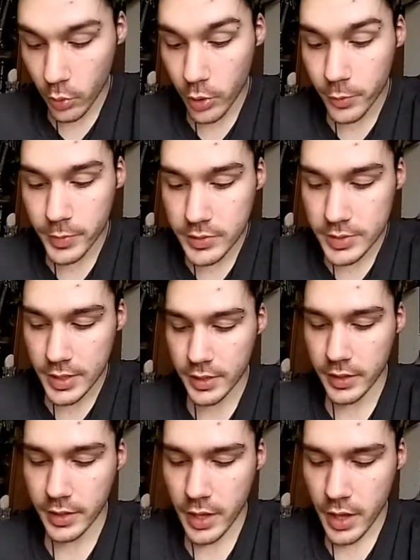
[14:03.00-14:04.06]
or
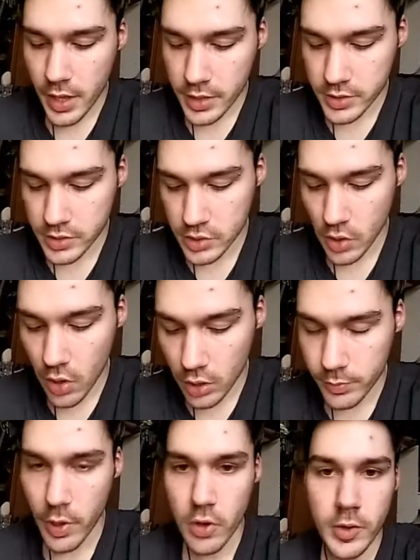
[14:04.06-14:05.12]
music, a song,
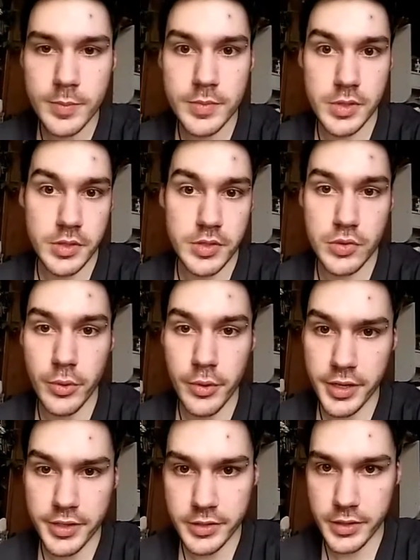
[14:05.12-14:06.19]
poems,
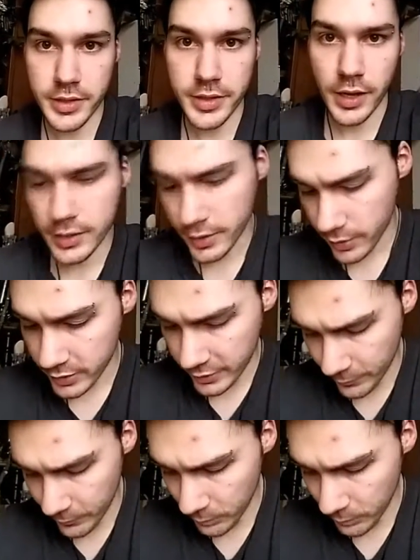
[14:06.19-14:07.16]
stories, yada yada.